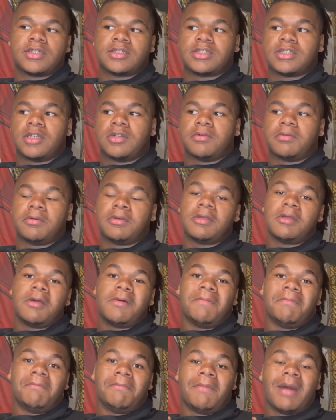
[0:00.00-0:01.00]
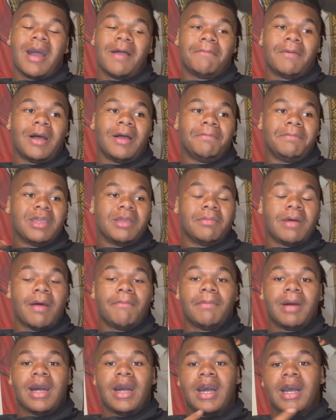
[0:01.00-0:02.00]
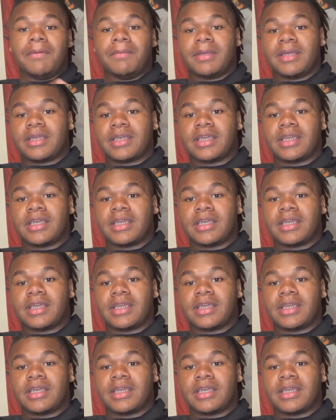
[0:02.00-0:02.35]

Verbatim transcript: So my mom, me and my mom,